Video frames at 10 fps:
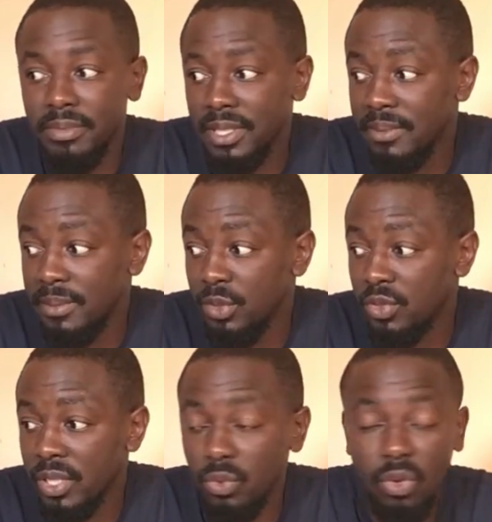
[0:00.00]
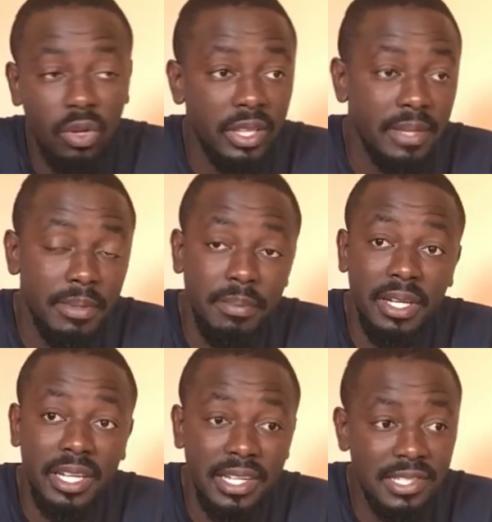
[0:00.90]
Sometimes you try to call them,
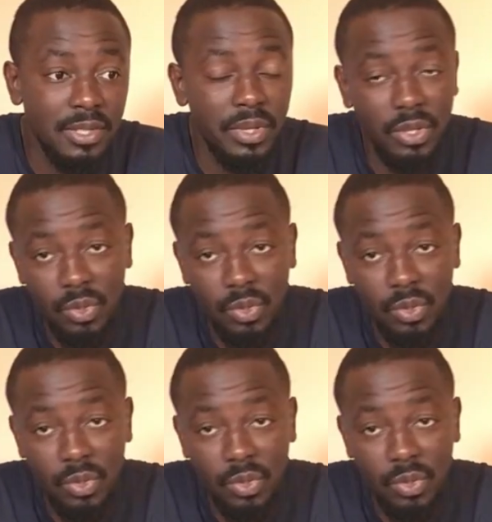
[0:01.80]
people aren't answering.